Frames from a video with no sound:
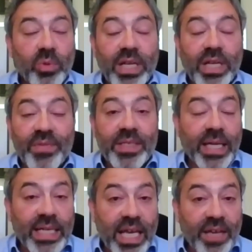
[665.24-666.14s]
We never
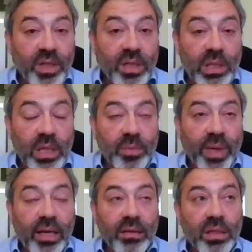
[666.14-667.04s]
say never
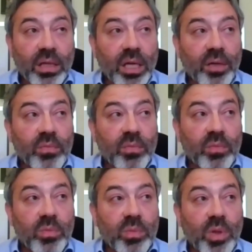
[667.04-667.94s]
about
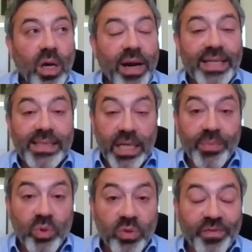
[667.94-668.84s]
our asset
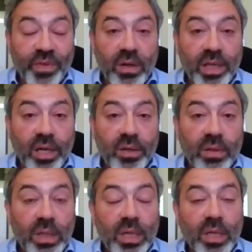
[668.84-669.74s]
portfolio,
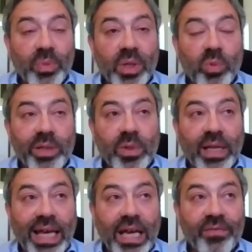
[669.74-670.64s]
but we will
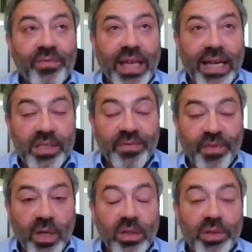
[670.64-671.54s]
have that as a
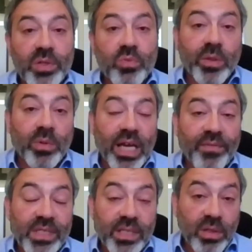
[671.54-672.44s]
focus. We will have
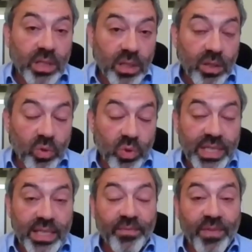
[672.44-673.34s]
still the
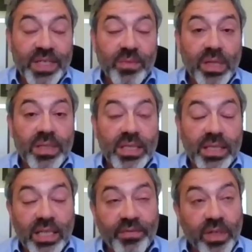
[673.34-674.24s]
Horseshill investment as a
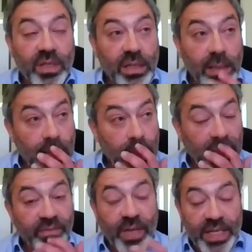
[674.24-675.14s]
significant
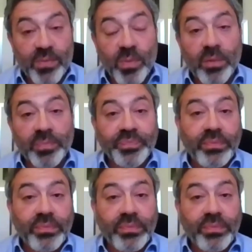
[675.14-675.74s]
investment.